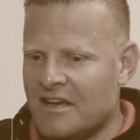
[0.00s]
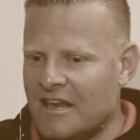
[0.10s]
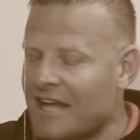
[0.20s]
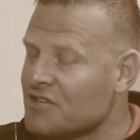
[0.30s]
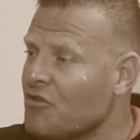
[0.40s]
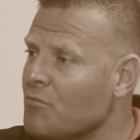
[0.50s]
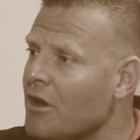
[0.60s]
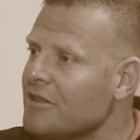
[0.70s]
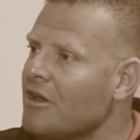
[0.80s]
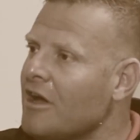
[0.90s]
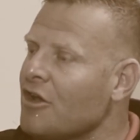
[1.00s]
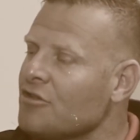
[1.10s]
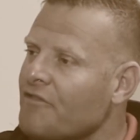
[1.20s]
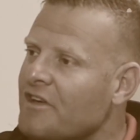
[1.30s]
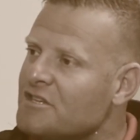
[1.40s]
likes football. A lot of, a lot
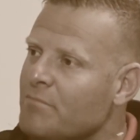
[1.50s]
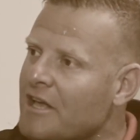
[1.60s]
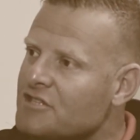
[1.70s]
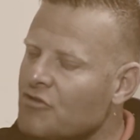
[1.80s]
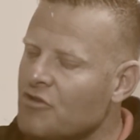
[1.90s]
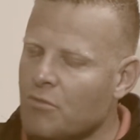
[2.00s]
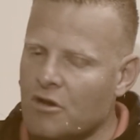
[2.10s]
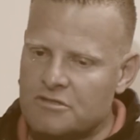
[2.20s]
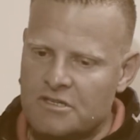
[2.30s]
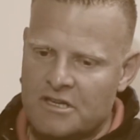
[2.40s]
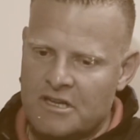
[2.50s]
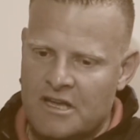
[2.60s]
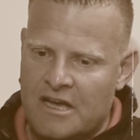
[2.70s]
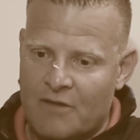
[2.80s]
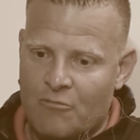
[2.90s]
of kids plays football.
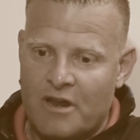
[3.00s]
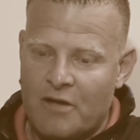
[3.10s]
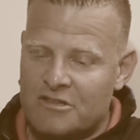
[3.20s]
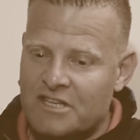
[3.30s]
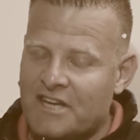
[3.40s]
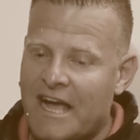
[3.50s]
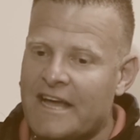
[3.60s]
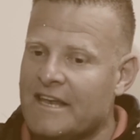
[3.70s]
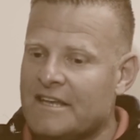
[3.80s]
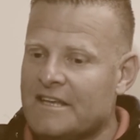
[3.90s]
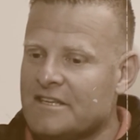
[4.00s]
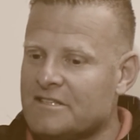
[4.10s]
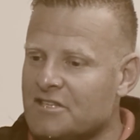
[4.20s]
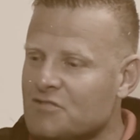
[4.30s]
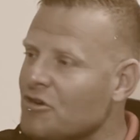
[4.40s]
And when I was a child, uh,
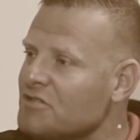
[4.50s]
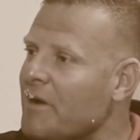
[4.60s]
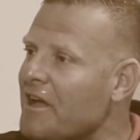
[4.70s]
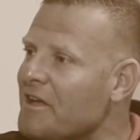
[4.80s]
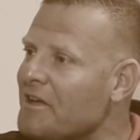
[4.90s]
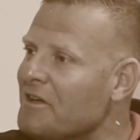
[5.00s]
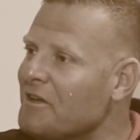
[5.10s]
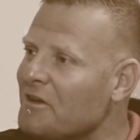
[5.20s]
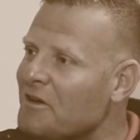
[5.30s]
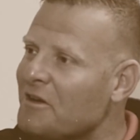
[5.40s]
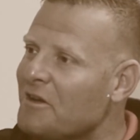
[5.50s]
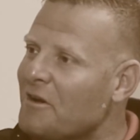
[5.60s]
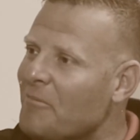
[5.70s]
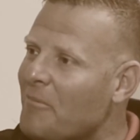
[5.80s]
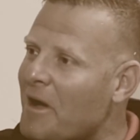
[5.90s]
this was my
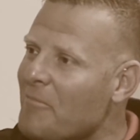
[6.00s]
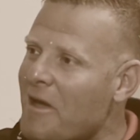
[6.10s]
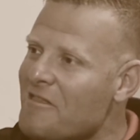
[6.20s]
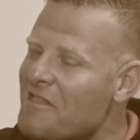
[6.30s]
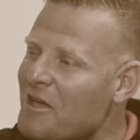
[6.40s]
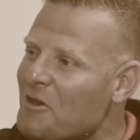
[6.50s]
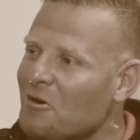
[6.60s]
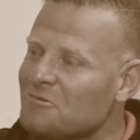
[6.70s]
my main thing. No,